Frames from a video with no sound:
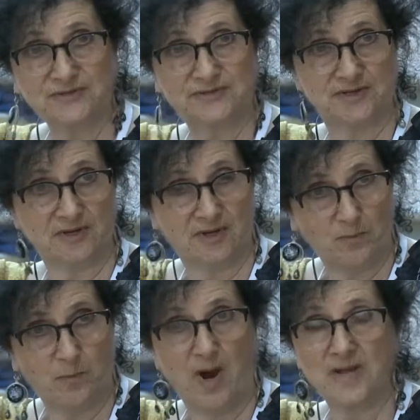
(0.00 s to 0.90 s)

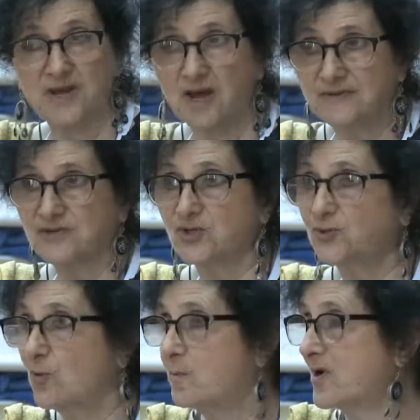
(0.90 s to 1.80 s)
traditional manner at
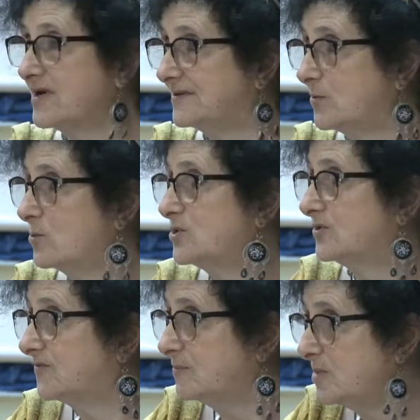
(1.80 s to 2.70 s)
6 or
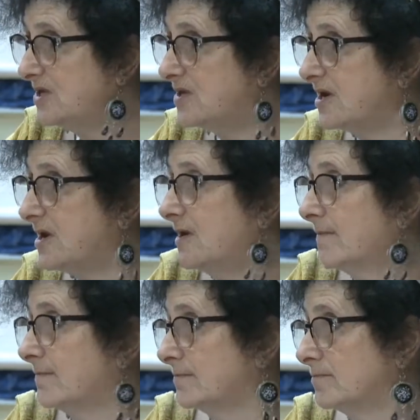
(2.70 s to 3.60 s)
8 months
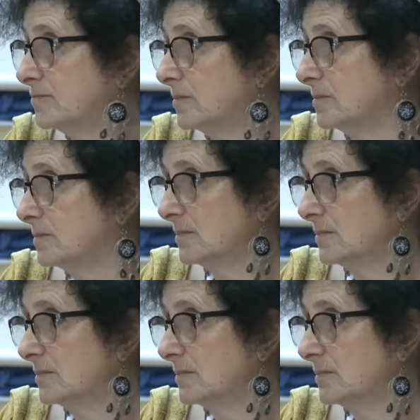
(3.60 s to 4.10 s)
of age.